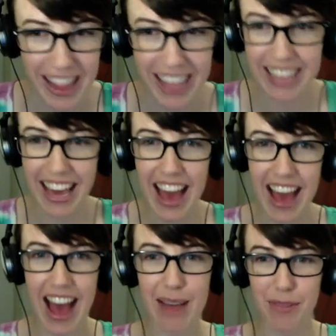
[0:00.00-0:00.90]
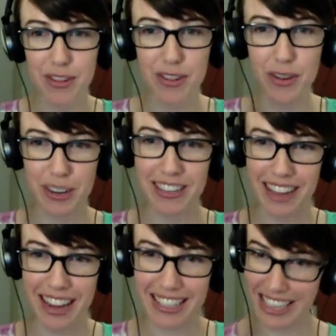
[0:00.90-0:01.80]
being like, yeah, I'm super
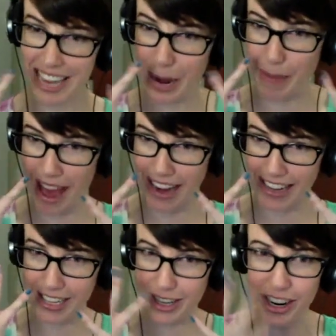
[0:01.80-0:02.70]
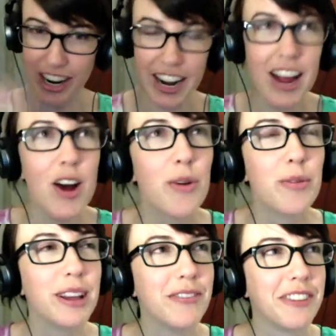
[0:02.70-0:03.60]
excited to get a pedicure.
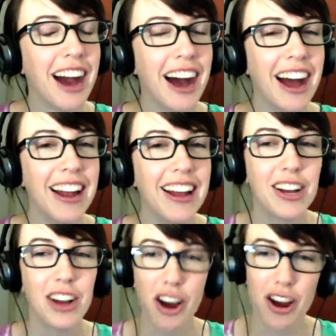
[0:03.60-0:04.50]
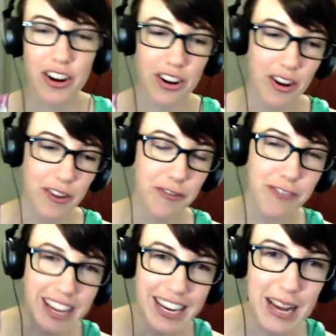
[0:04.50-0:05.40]
We've got Carter
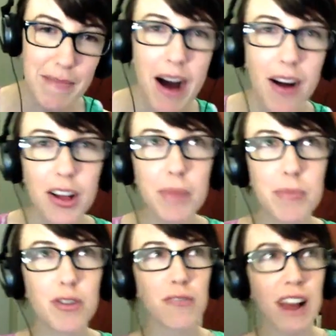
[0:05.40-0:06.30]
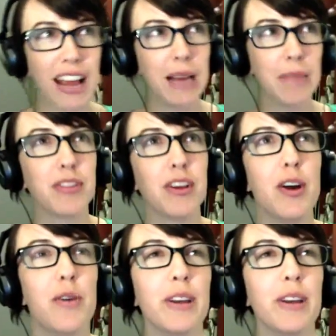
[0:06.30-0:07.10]
feeding Malcolm great.